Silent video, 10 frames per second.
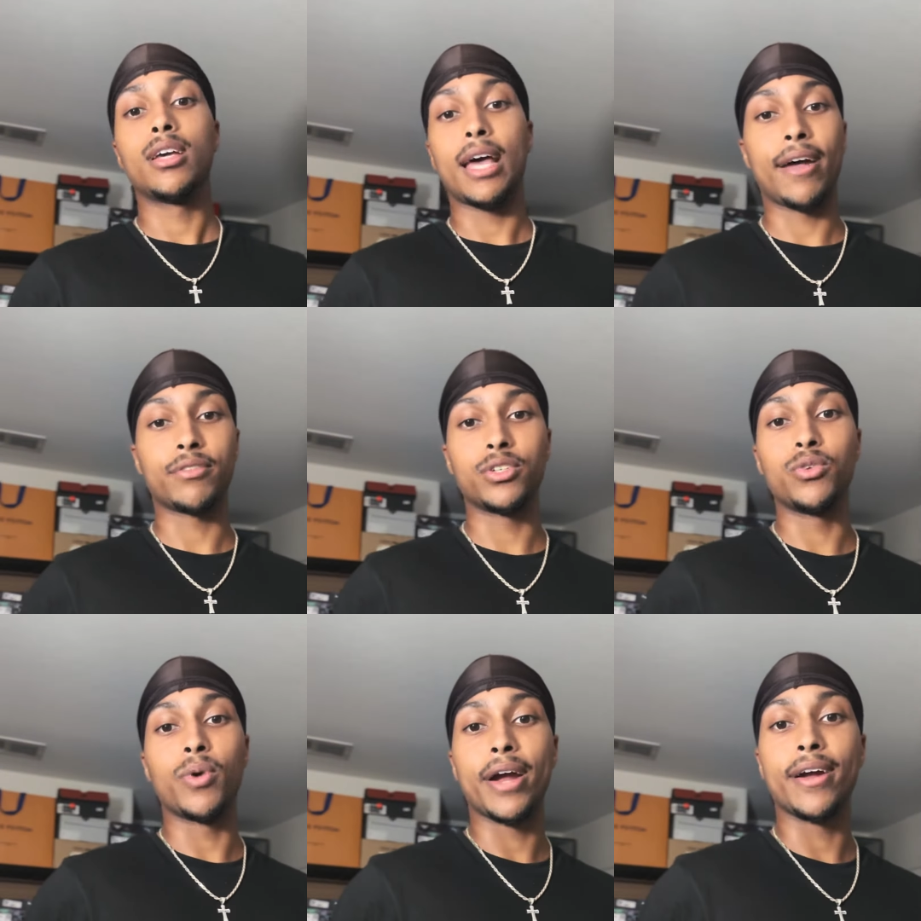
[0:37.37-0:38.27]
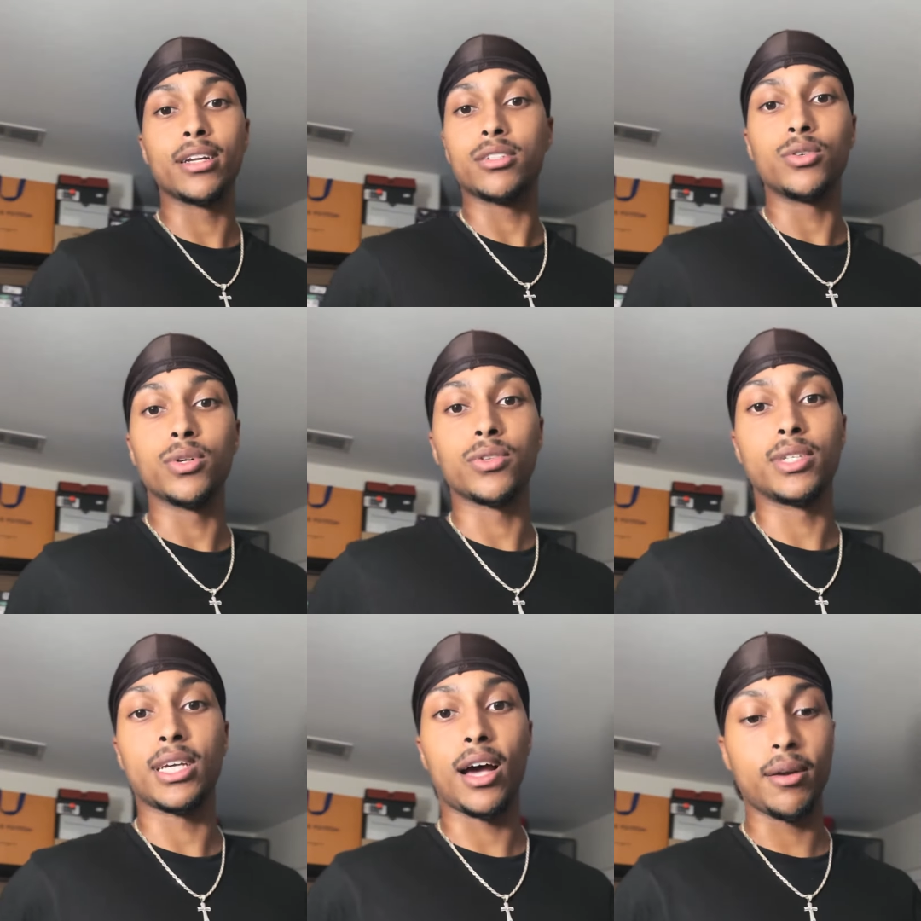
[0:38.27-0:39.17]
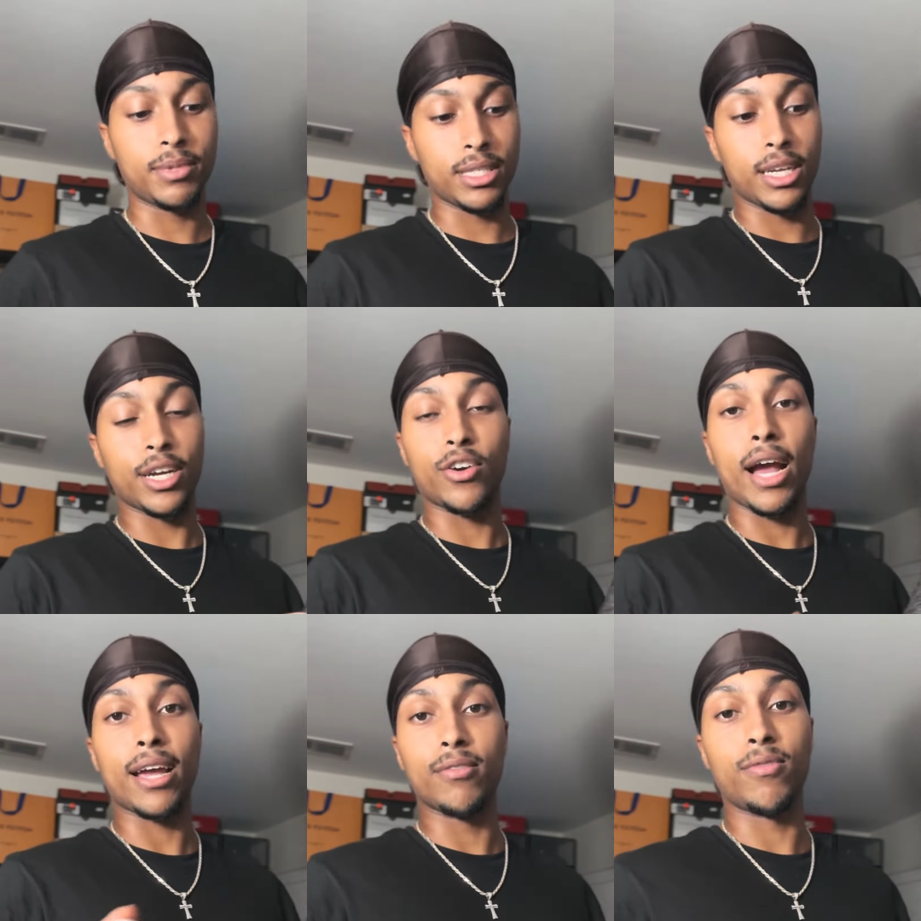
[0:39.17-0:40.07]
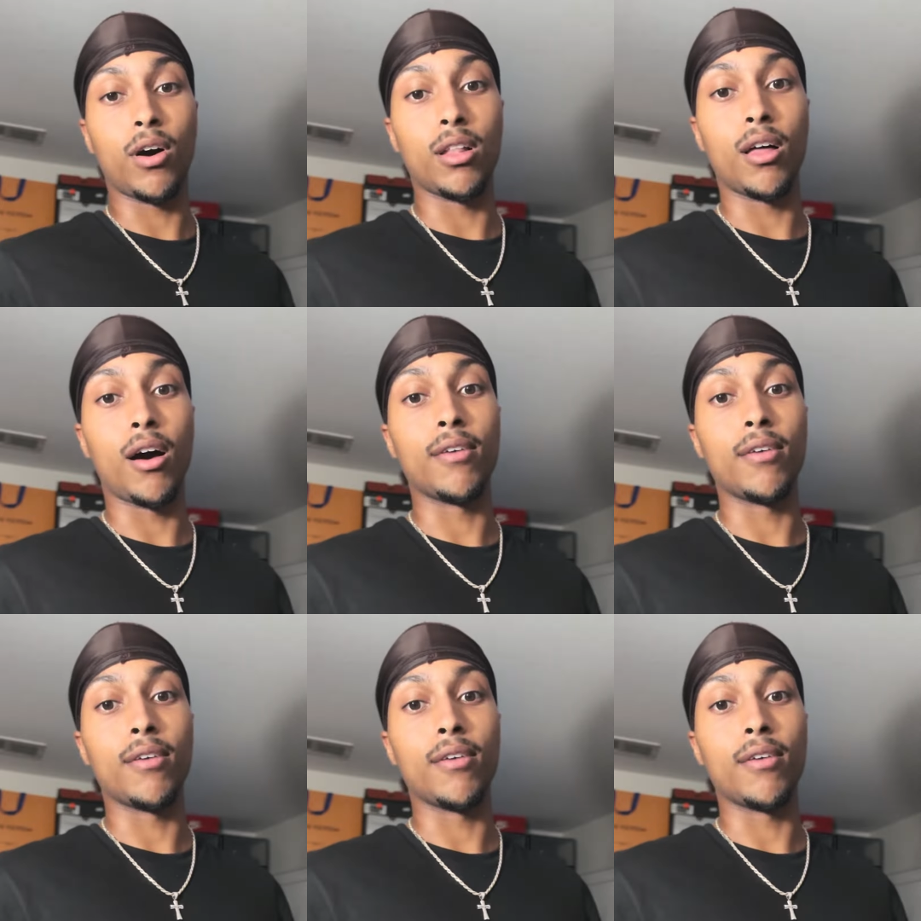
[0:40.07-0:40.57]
After you wear it 2 or 3 times, it's gonna crack and fall off.